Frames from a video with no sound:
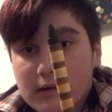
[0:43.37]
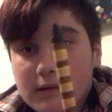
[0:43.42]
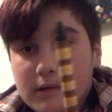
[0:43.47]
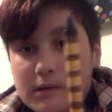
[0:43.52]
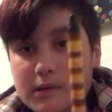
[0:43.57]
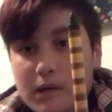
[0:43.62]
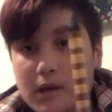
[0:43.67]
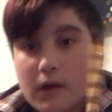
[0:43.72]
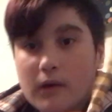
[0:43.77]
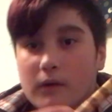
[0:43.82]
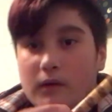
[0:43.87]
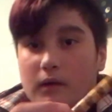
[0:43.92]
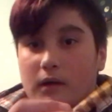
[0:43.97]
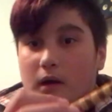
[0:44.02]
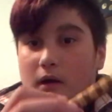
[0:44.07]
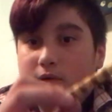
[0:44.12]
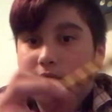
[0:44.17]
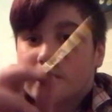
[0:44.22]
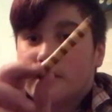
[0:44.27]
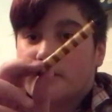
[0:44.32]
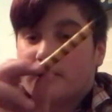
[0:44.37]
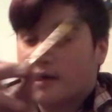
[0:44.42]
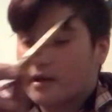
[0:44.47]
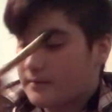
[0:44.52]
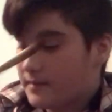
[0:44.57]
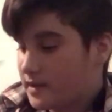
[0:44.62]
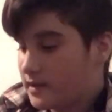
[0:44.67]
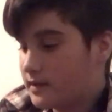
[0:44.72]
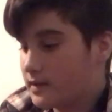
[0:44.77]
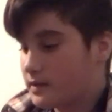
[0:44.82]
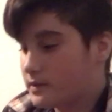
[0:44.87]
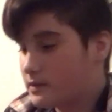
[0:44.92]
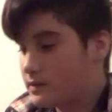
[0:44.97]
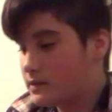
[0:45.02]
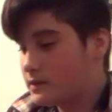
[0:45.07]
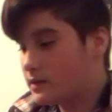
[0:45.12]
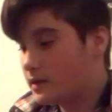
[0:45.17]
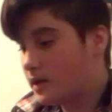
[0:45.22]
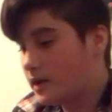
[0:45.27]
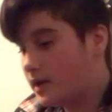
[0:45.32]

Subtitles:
So, I'll teach you how to make this.